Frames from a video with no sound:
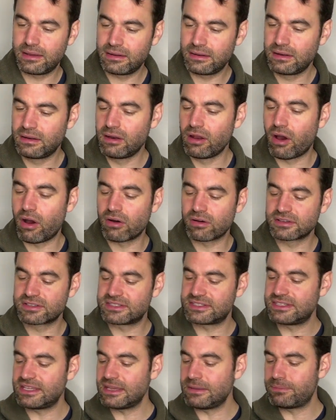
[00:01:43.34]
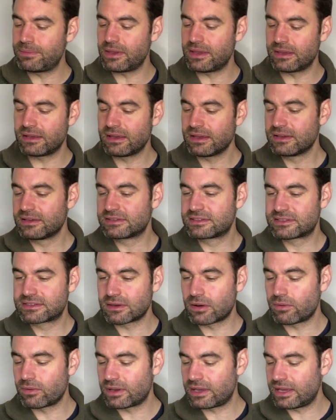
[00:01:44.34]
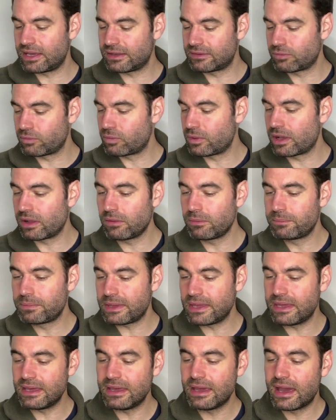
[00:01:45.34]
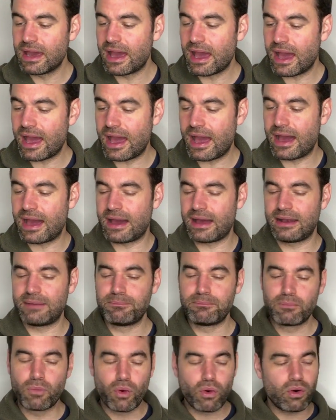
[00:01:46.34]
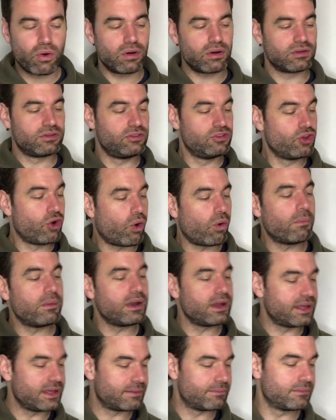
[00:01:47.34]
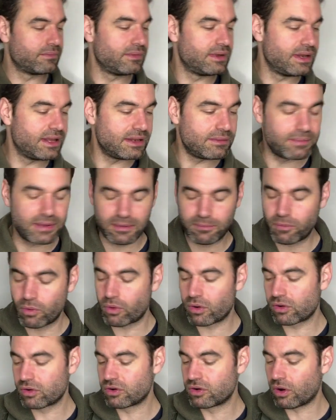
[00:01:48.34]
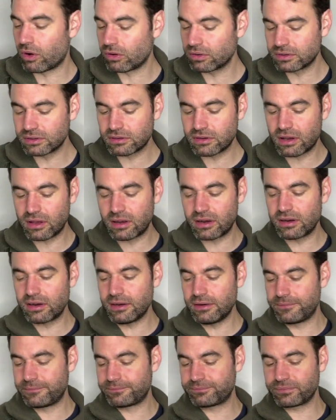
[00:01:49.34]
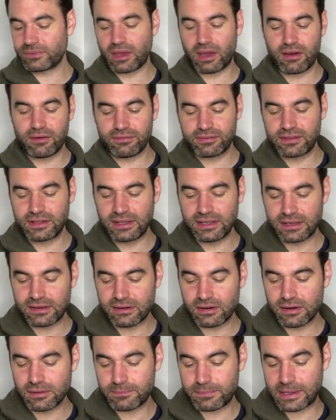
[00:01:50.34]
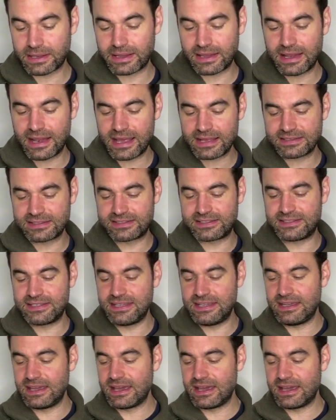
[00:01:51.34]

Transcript: long steeping, so it will be more normally a little bit more golden color of the liquor. But let's